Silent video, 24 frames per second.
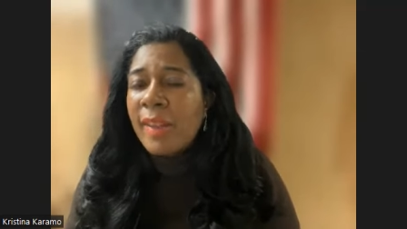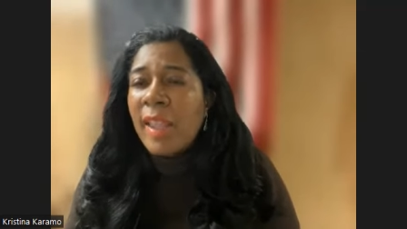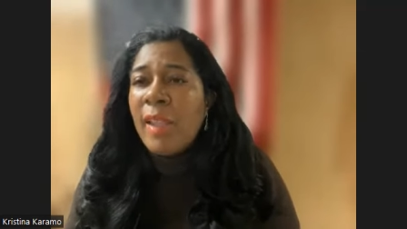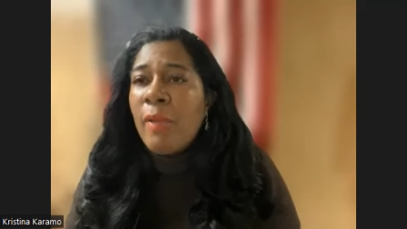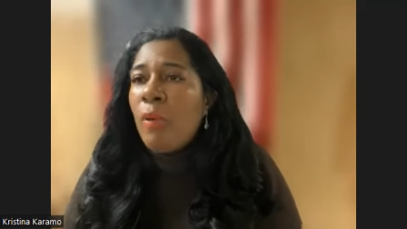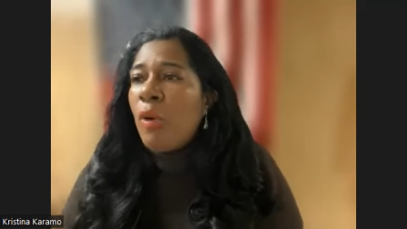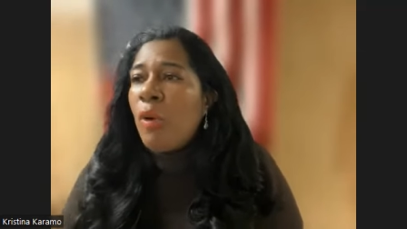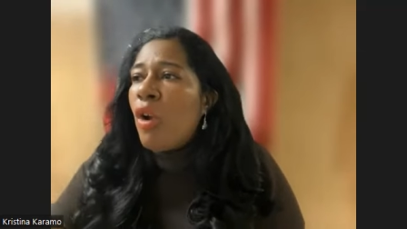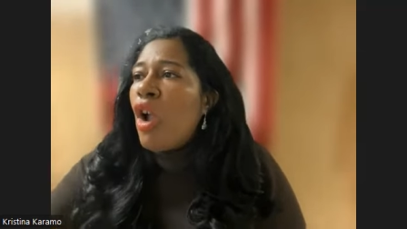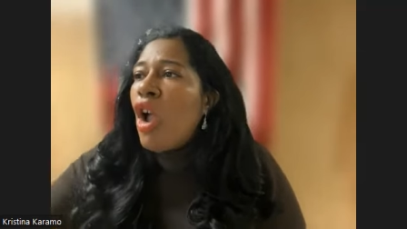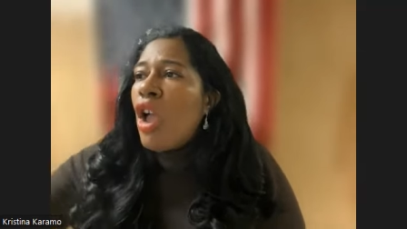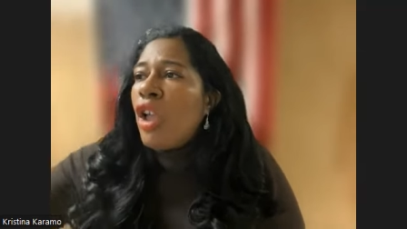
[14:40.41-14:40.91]
They
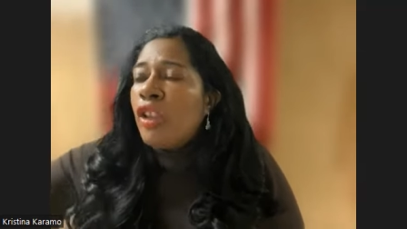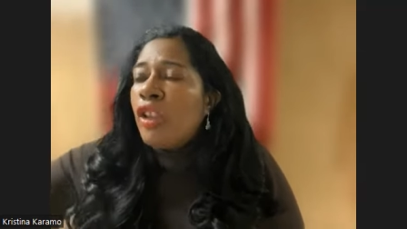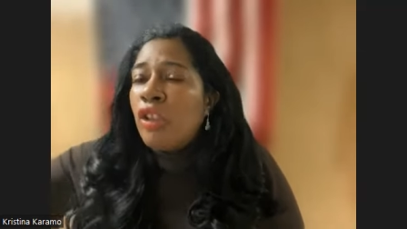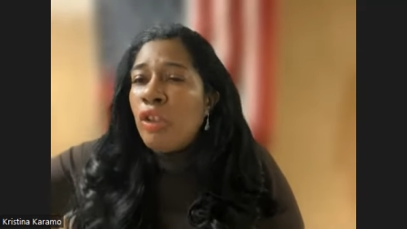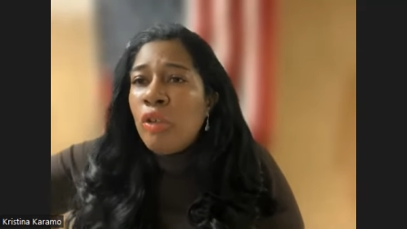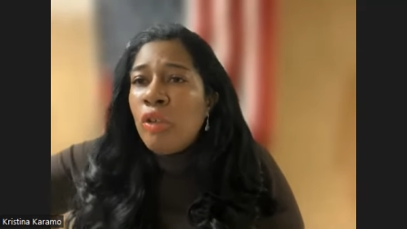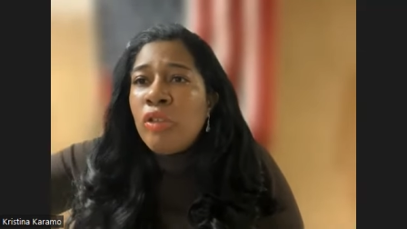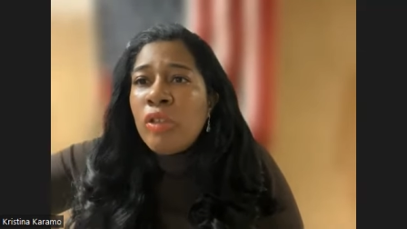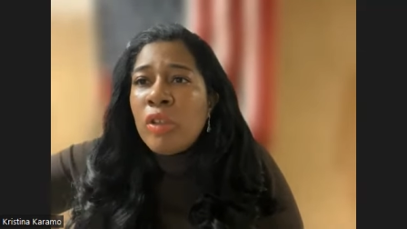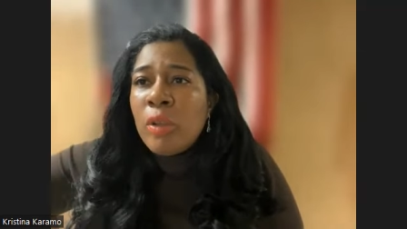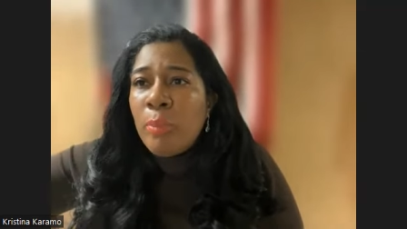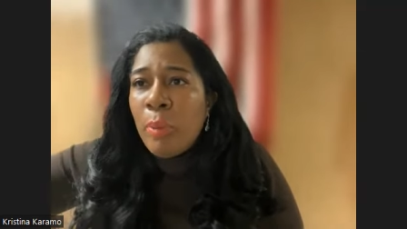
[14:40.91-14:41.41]
were
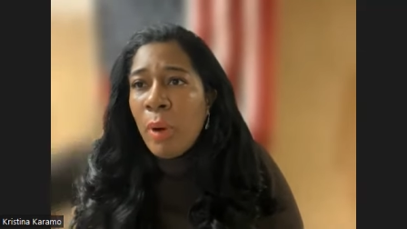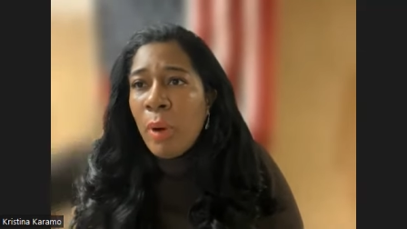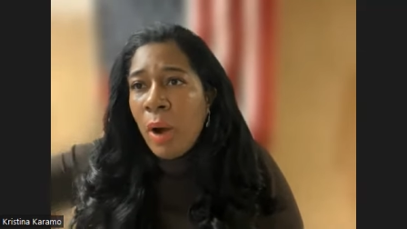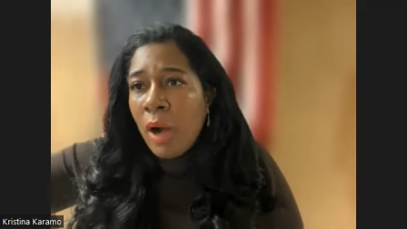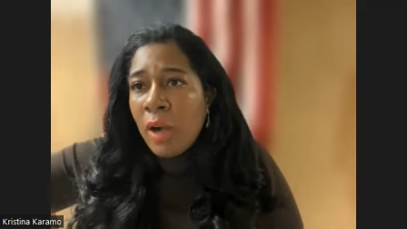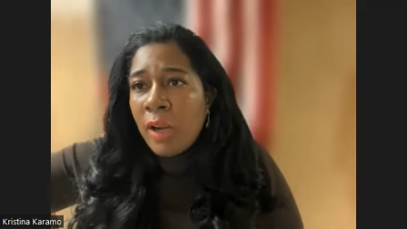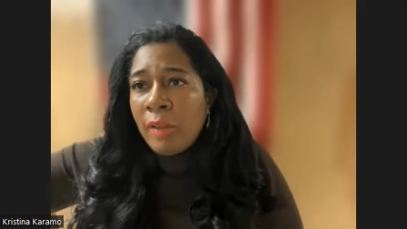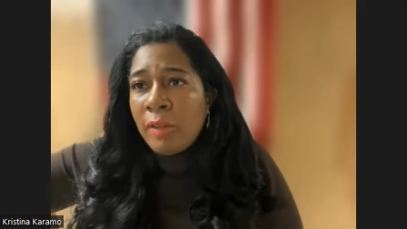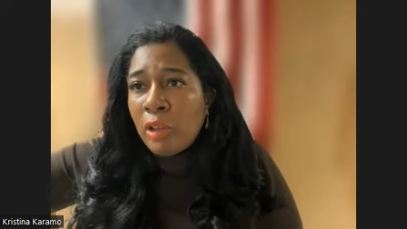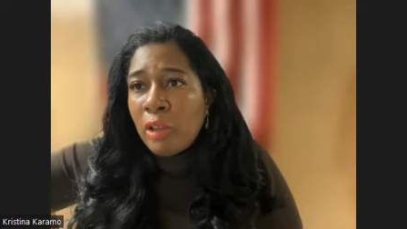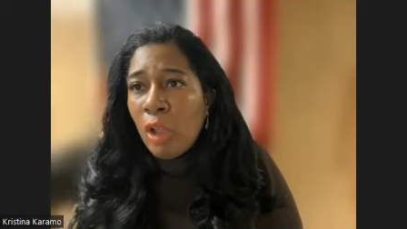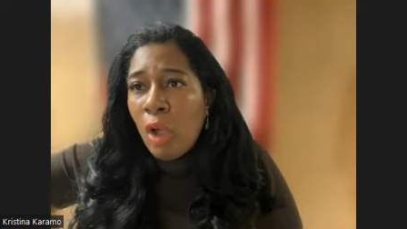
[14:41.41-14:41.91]
using the
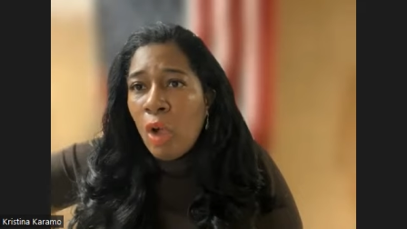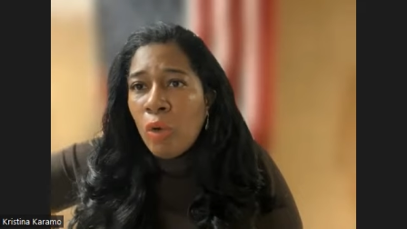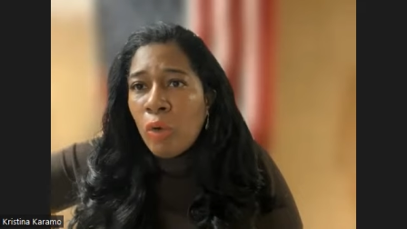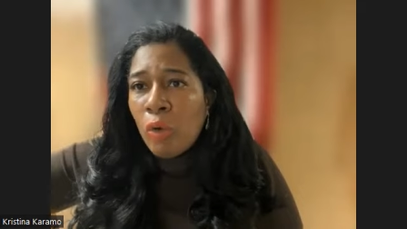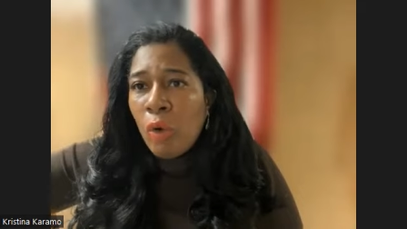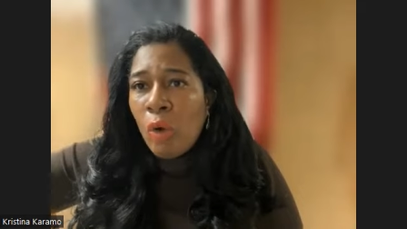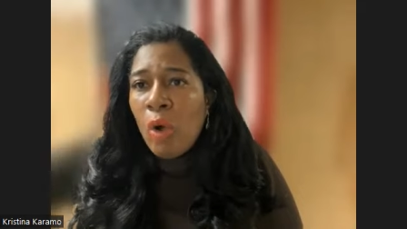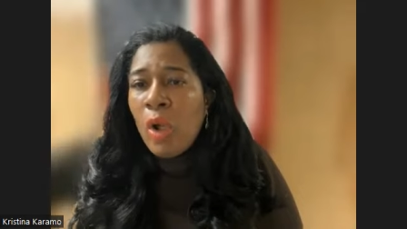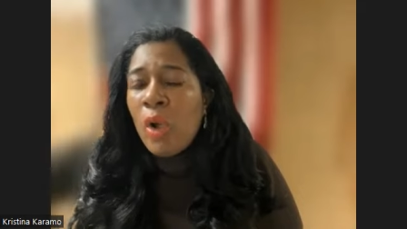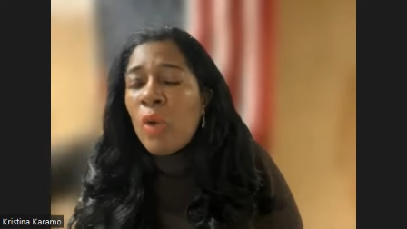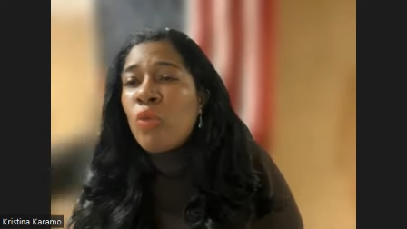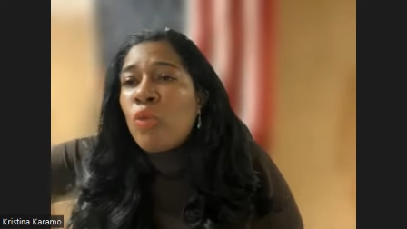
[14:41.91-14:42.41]
party's
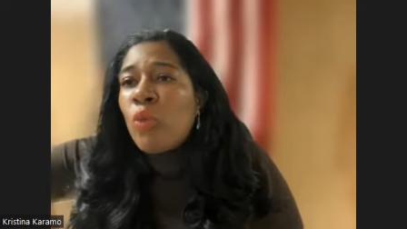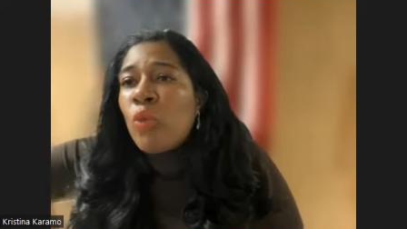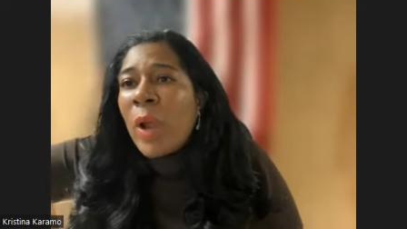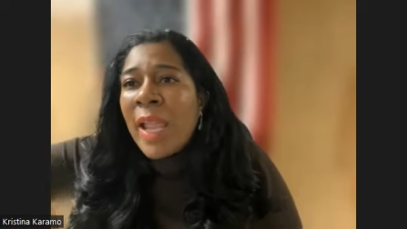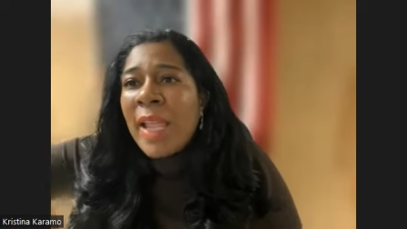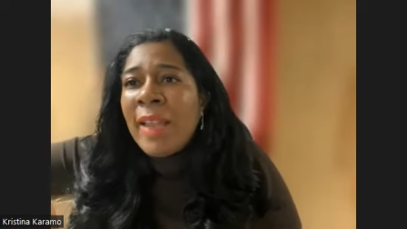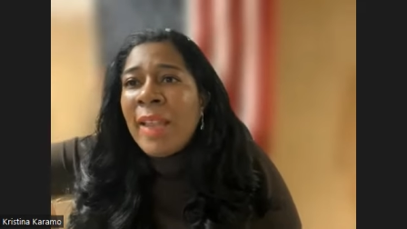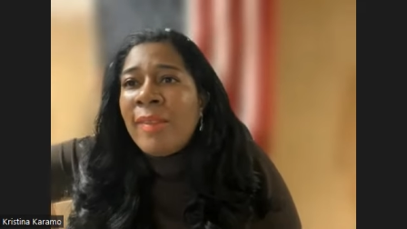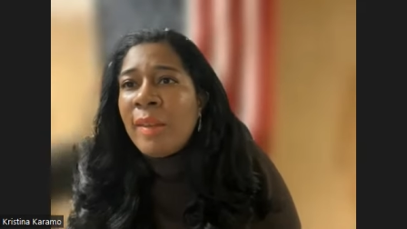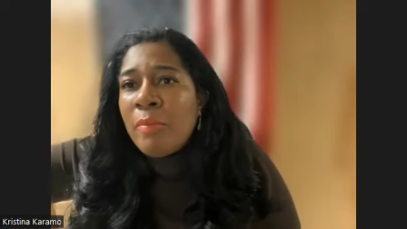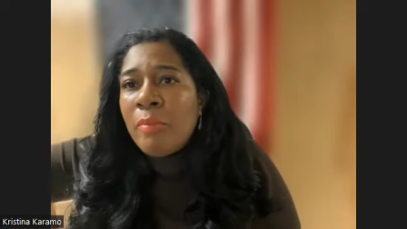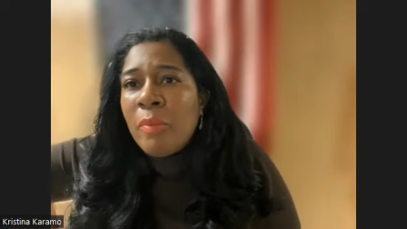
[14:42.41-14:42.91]
logo and
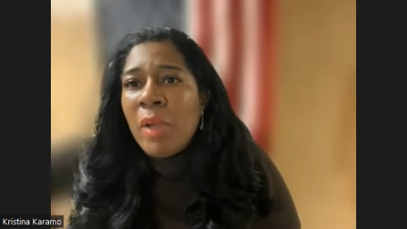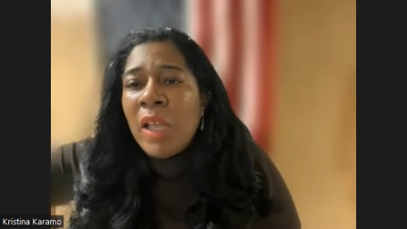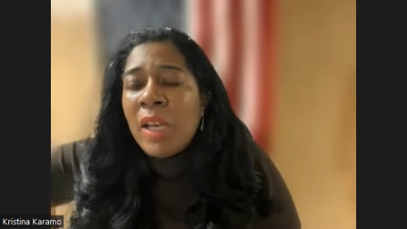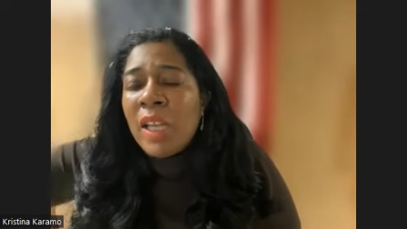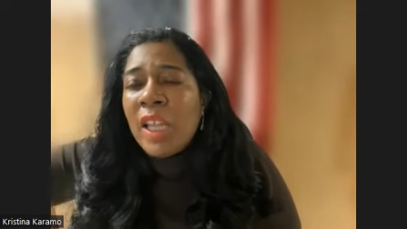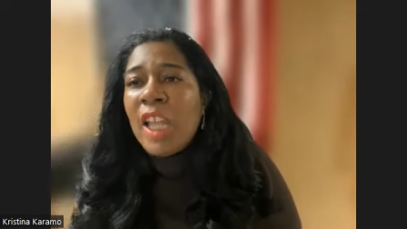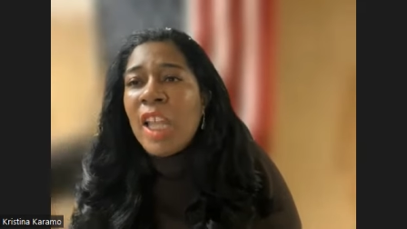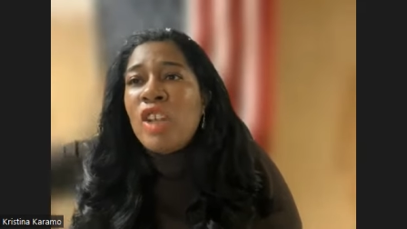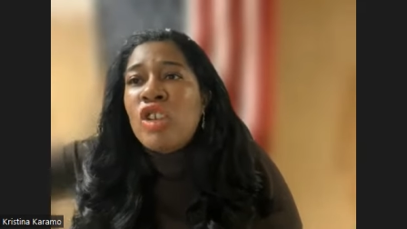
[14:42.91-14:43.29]
raising money